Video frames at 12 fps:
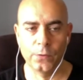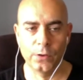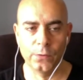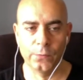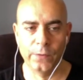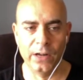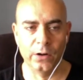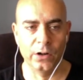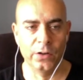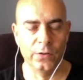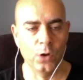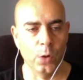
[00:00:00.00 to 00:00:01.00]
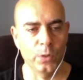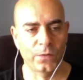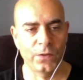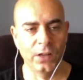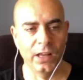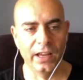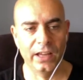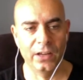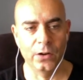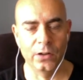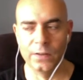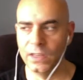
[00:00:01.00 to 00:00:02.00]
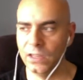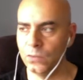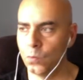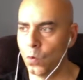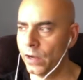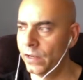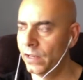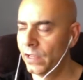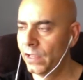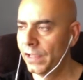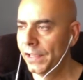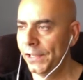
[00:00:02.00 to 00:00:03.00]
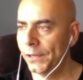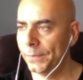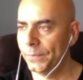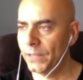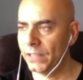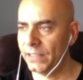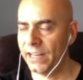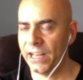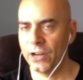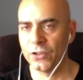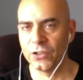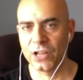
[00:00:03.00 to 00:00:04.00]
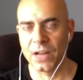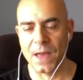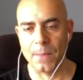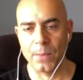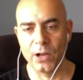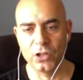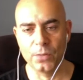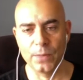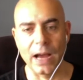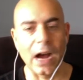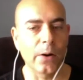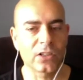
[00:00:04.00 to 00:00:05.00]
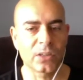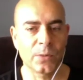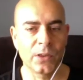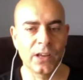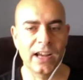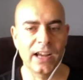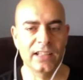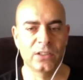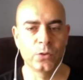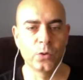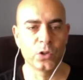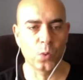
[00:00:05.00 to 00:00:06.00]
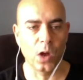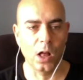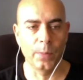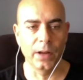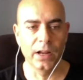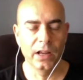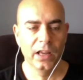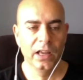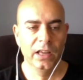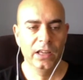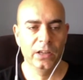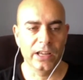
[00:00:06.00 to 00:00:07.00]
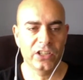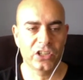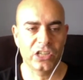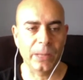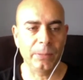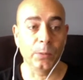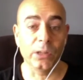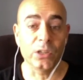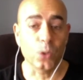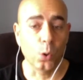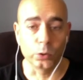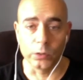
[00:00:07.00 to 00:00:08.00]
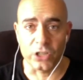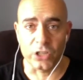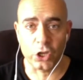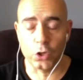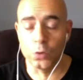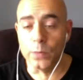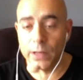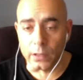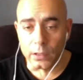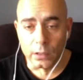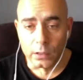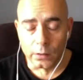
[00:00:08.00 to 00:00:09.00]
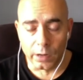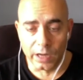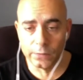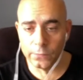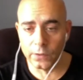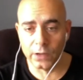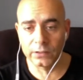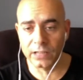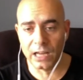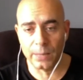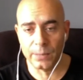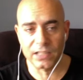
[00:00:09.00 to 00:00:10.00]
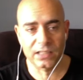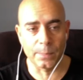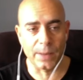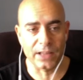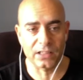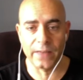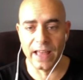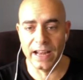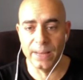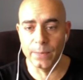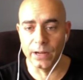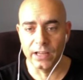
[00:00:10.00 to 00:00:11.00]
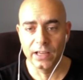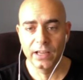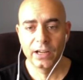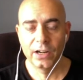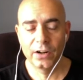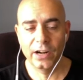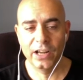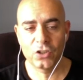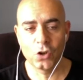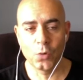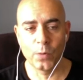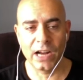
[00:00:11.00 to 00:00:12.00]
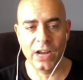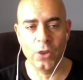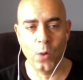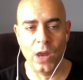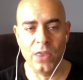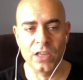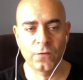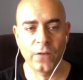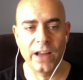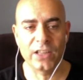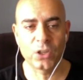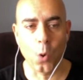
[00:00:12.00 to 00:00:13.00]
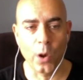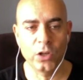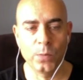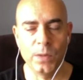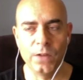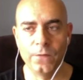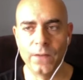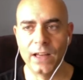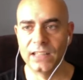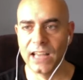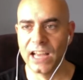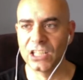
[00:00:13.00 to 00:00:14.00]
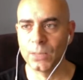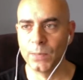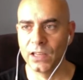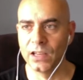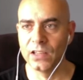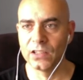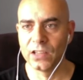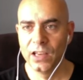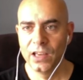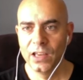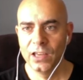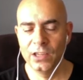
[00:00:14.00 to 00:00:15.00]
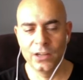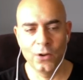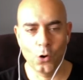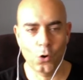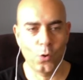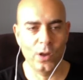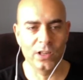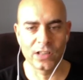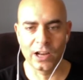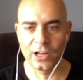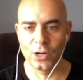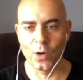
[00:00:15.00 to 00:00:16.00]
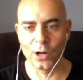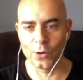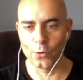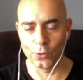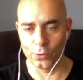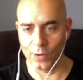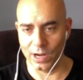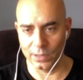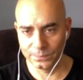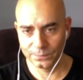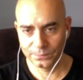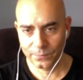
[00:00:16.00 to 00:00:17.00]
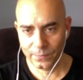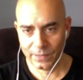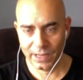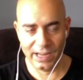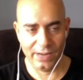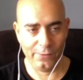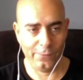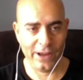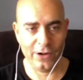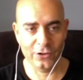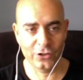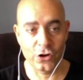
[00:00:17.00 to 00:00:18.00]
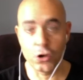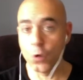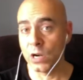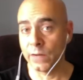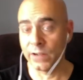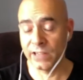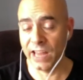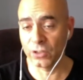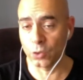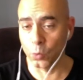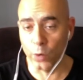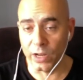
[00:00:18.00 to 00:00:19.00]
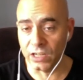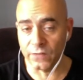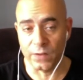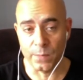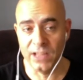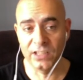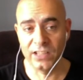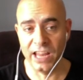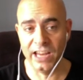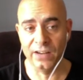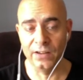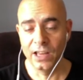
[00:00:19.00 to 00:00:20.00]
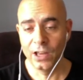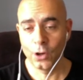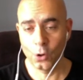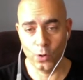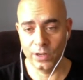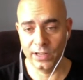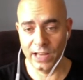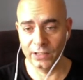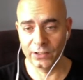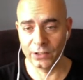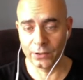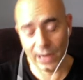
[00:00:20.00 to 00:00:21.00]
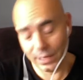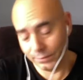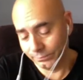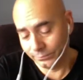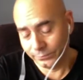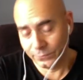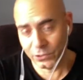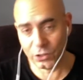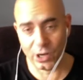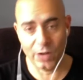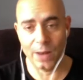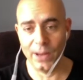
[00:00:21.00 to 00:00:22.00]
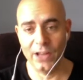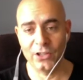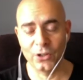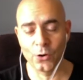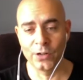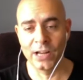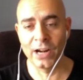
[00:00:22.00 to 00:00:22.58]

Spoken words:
Fedor, you always feel like, he's one, Dan Henderson's got that punching power and some other guys do as well, but, he's susceptible. He's older. He's a human, right? Father Time gets the best of anybody, right? So, but either way, this fight's going to be fantastic because, Quinton's not going to want to go to the ground and Fedor's going to do whatever it takes to win. And if it means taking Quinton down to the ground, sorry, Rampage, you're going down to the